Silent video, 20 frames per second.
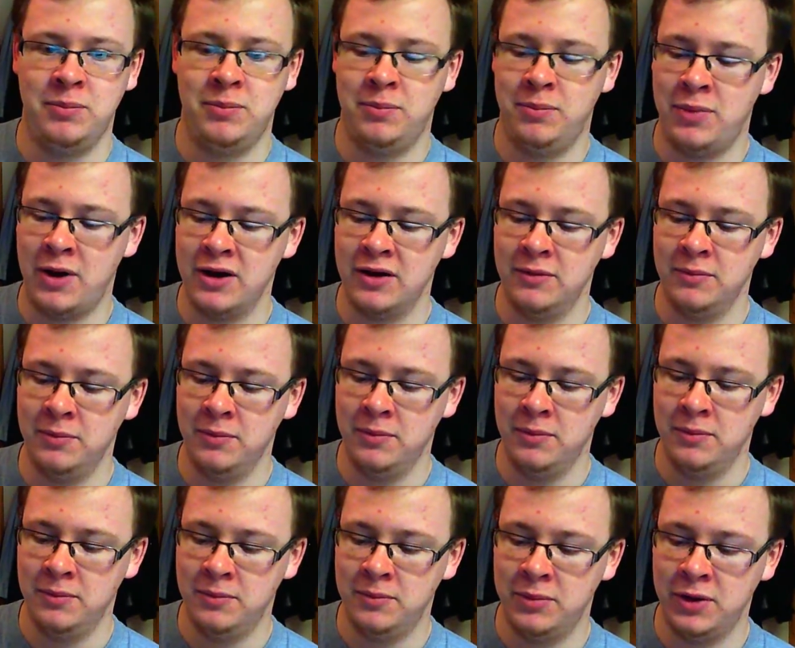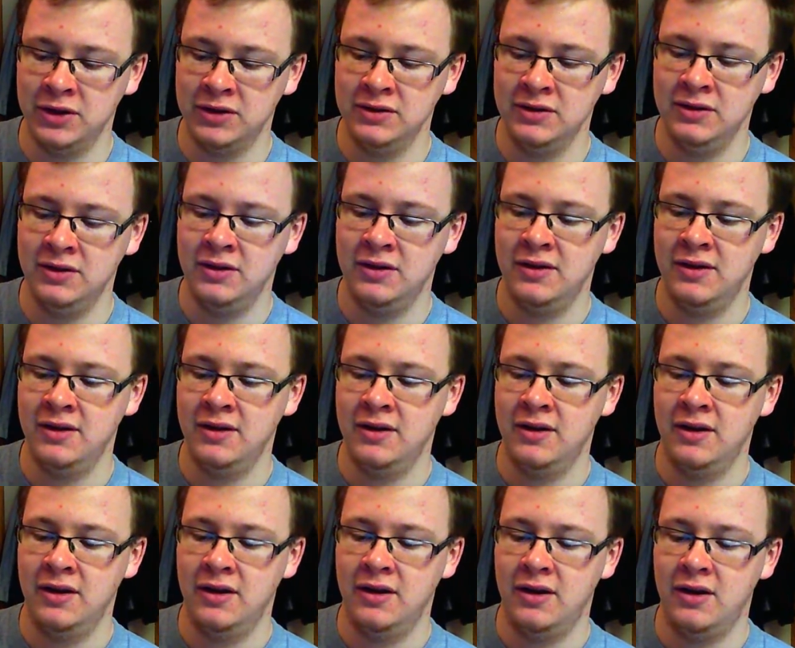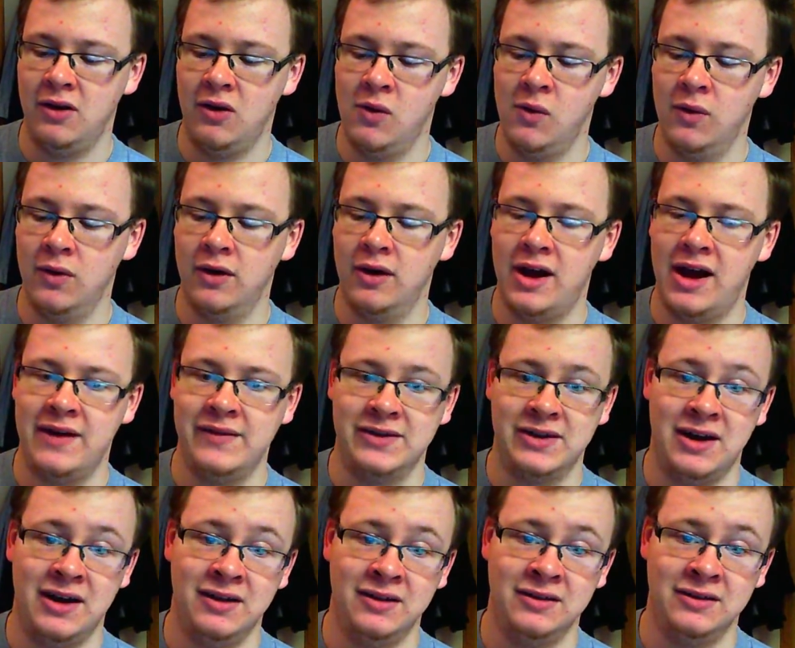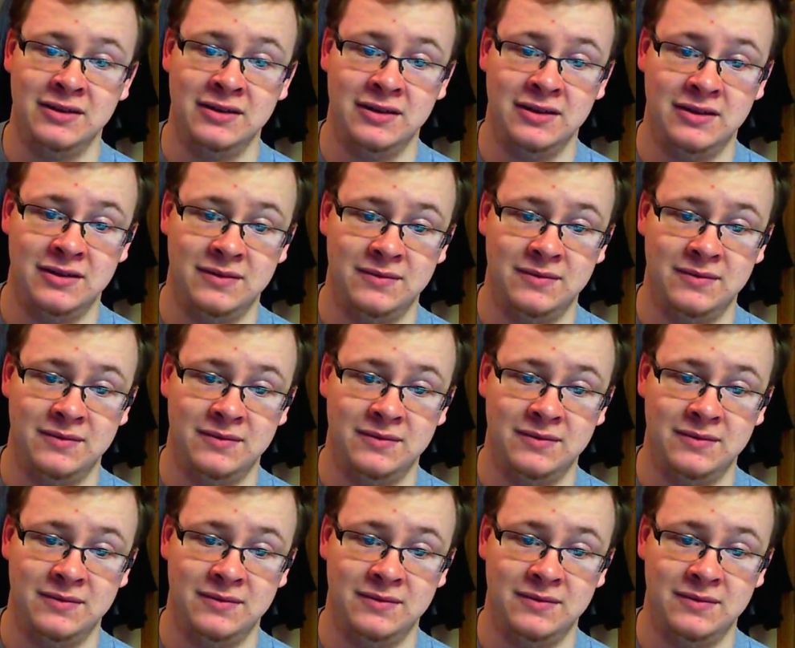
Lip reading: bottom button, or have it on the